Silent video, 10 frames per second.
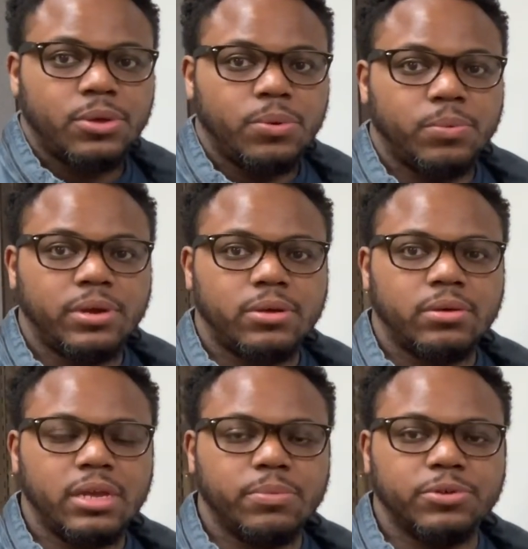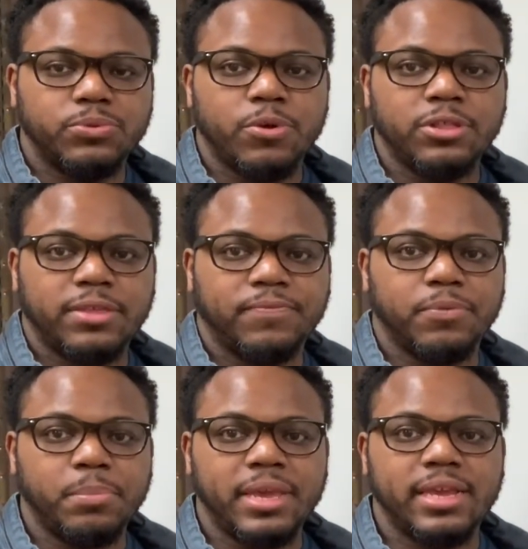Well, it was worth it for
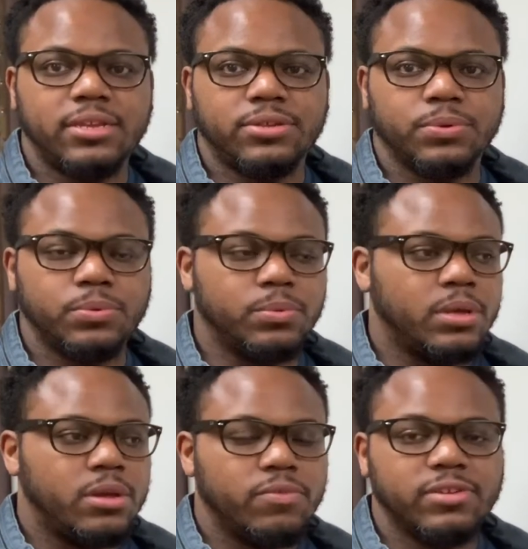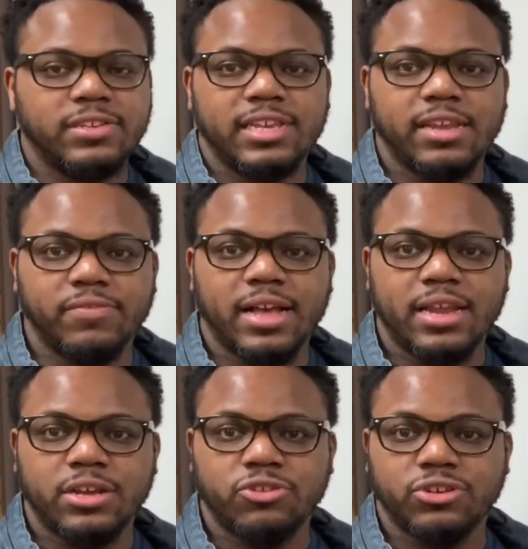me to receive
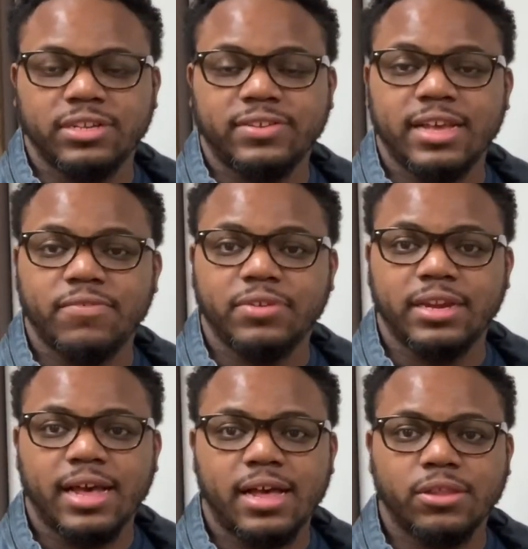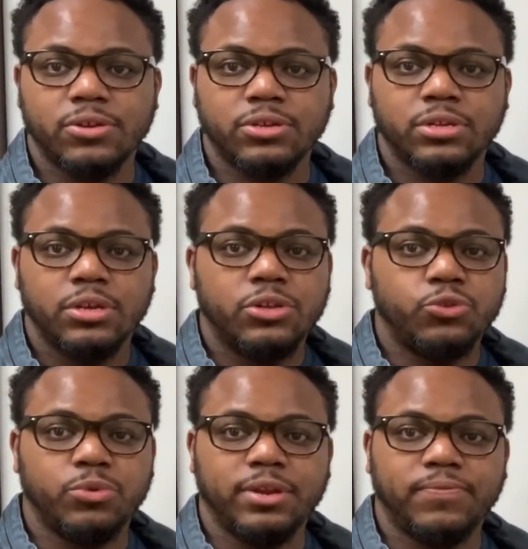$970
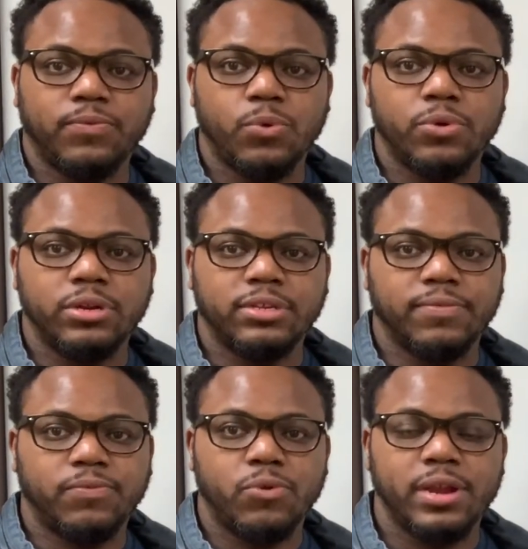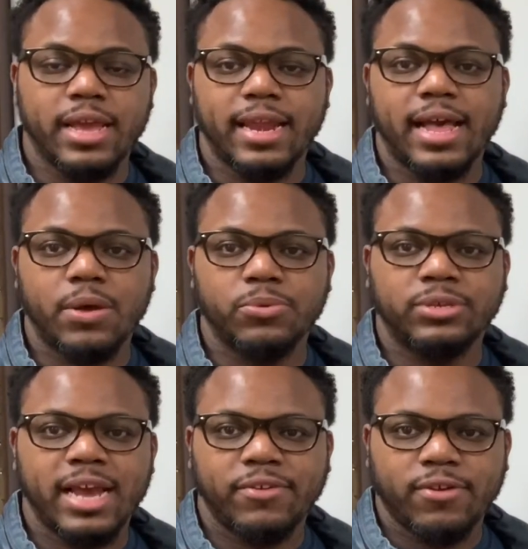24 to 48 hours
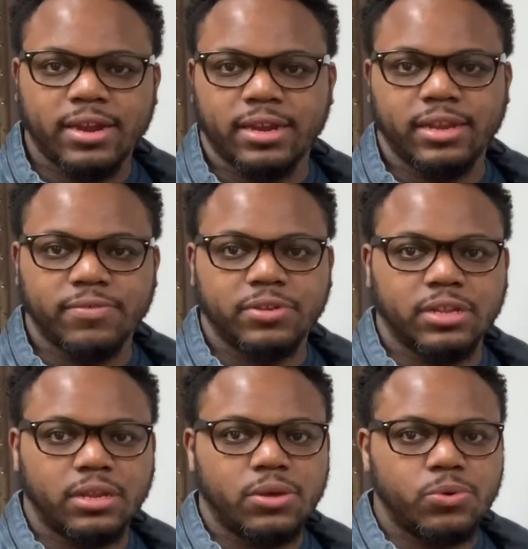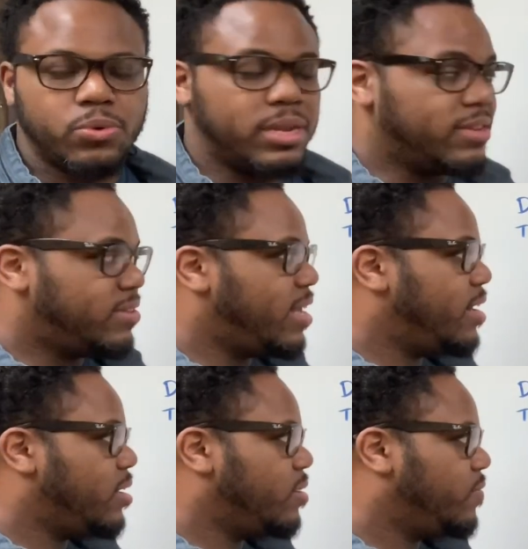after I delivered the load, instead
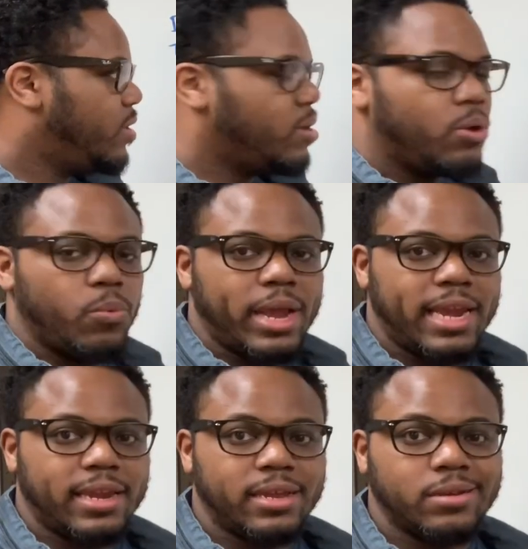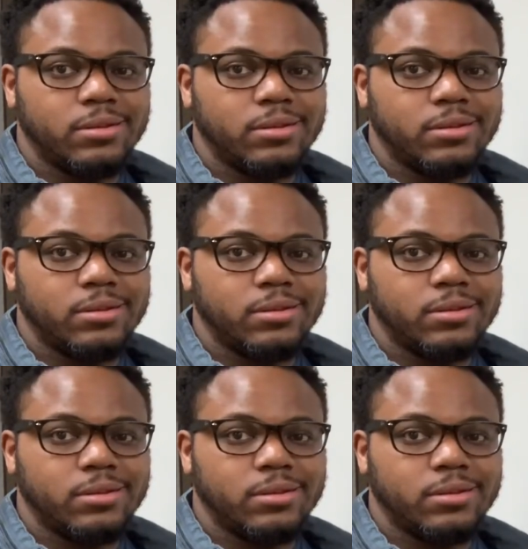of waiting,